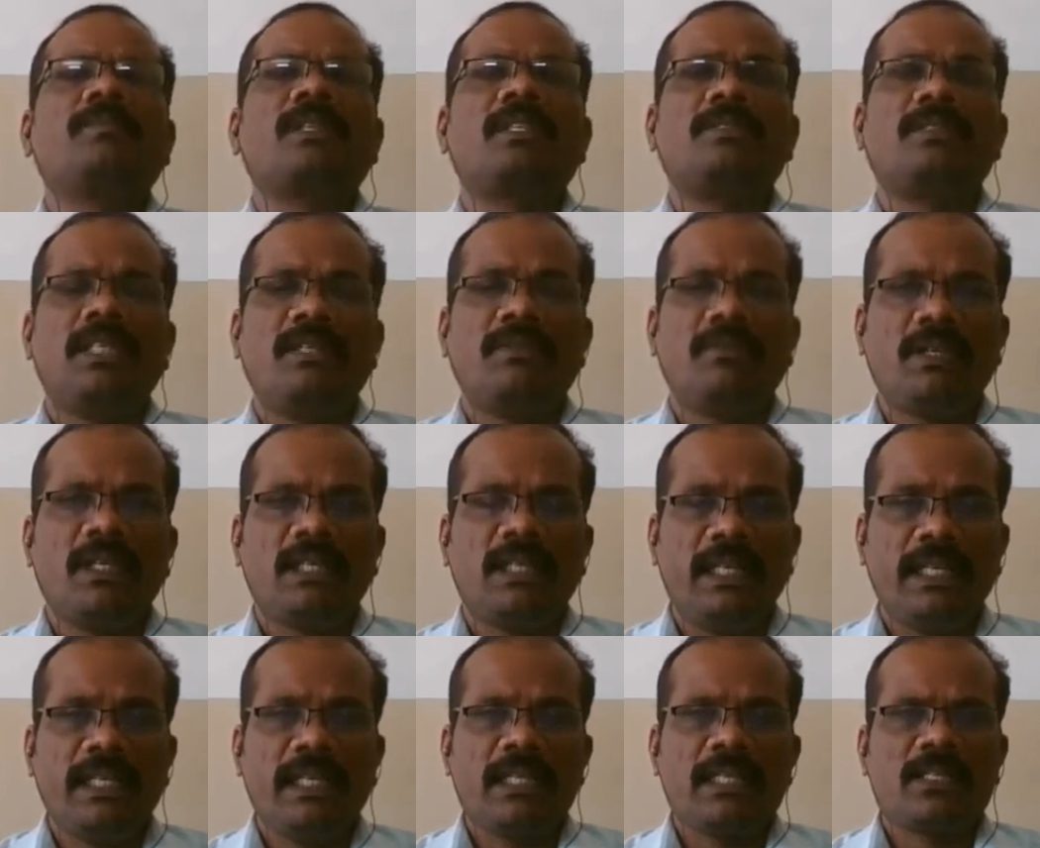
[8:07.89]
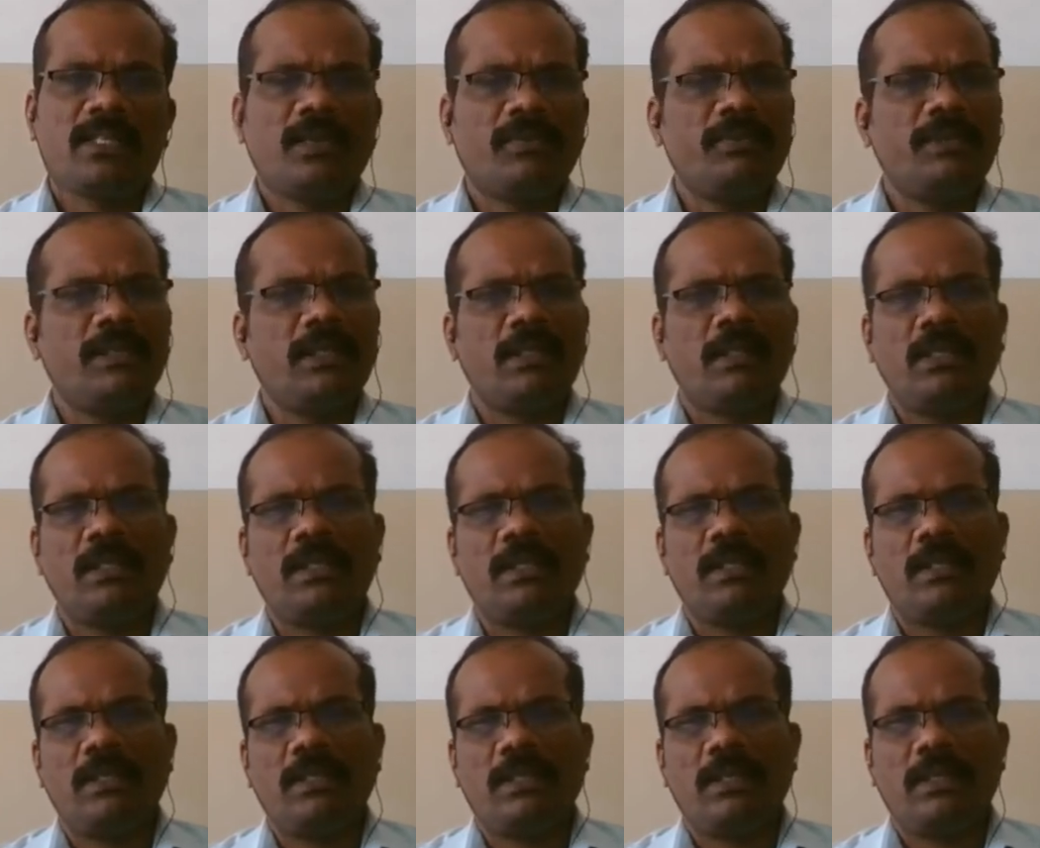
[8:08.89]
safeguard the interest of
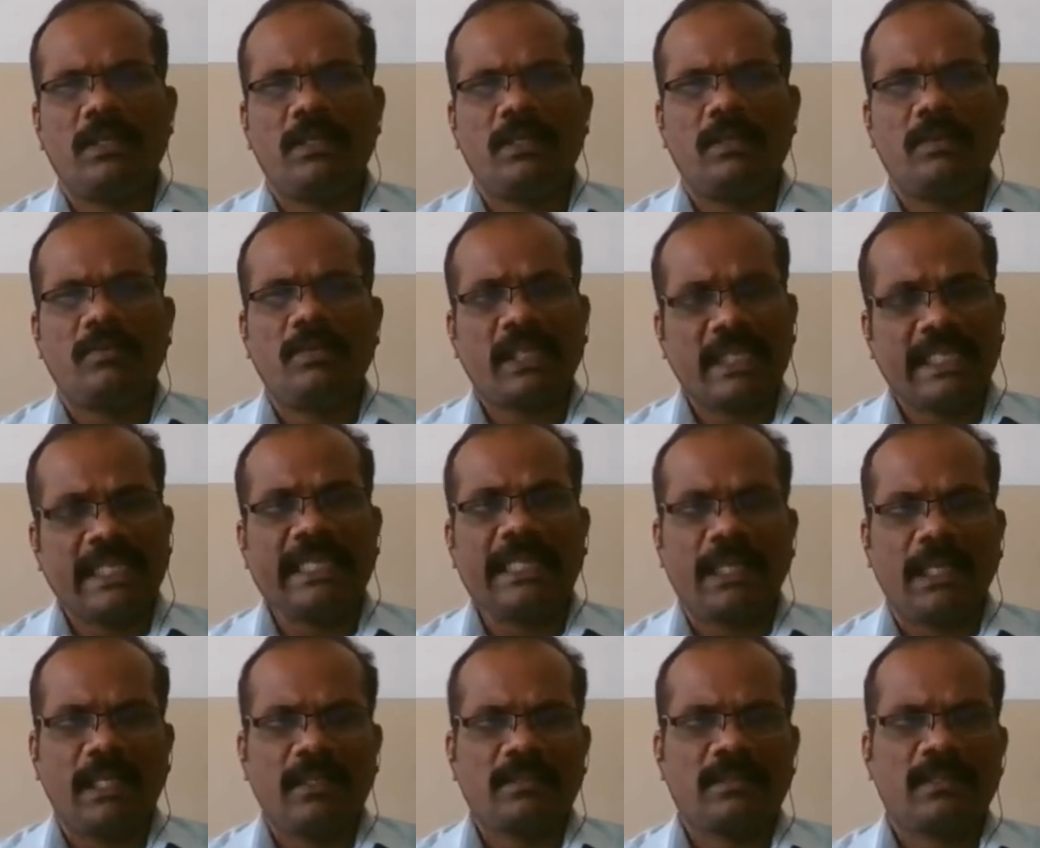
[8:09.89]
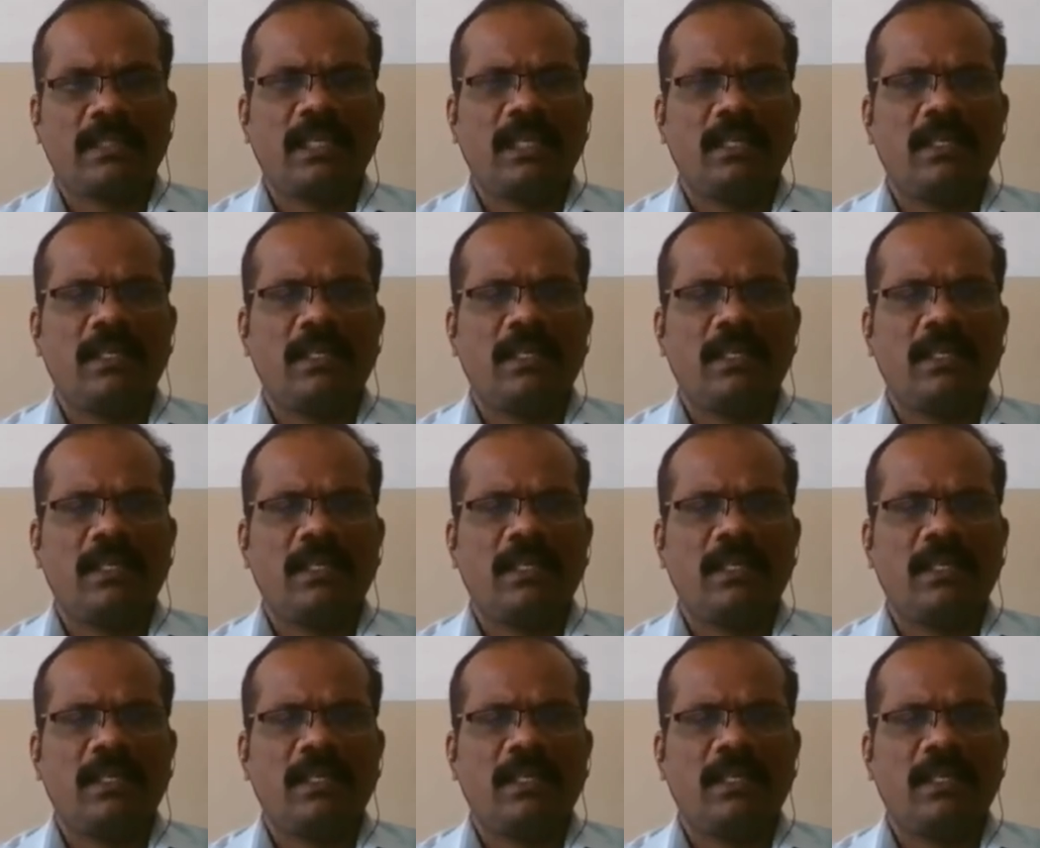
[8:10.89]
the working class.